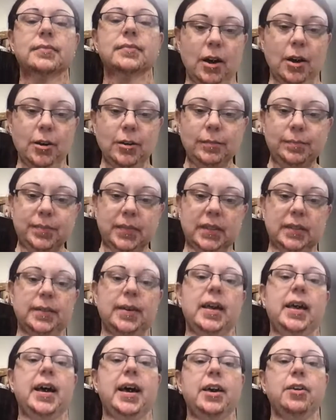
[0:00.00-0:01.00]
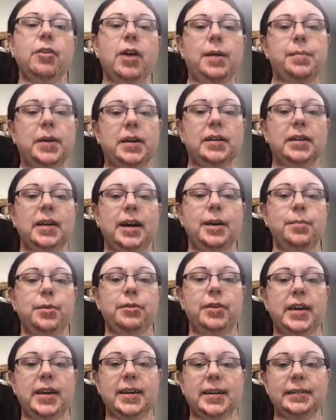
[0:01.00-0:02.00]
Oh, hi, Grandma. Hi,
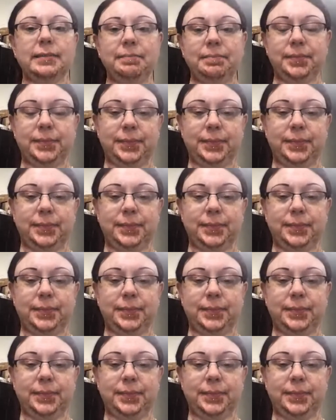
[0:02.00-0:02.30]
Maria.